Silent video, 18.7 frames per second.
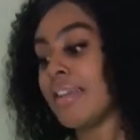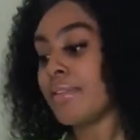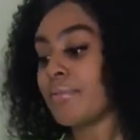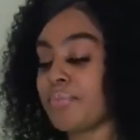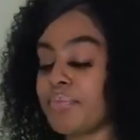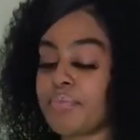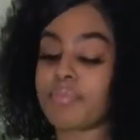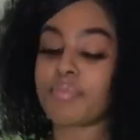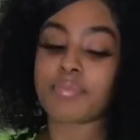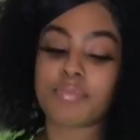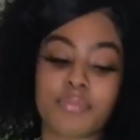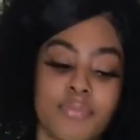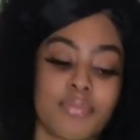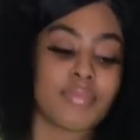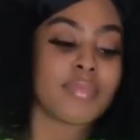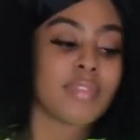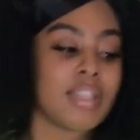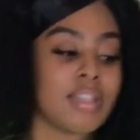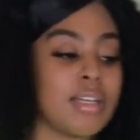
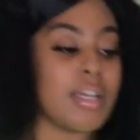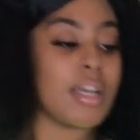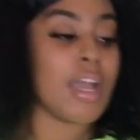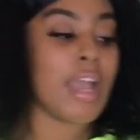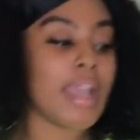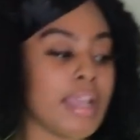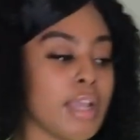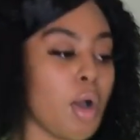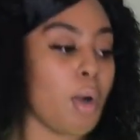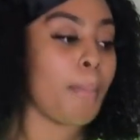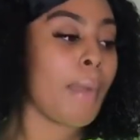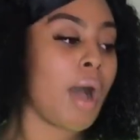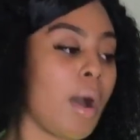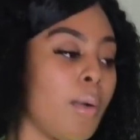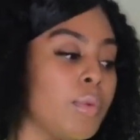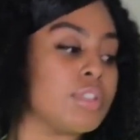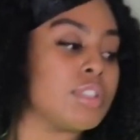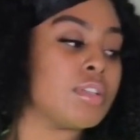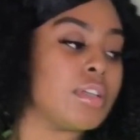hey yo
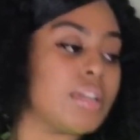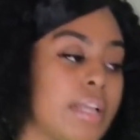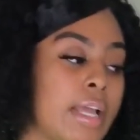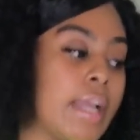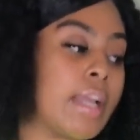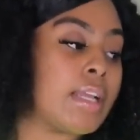ma, what's your name?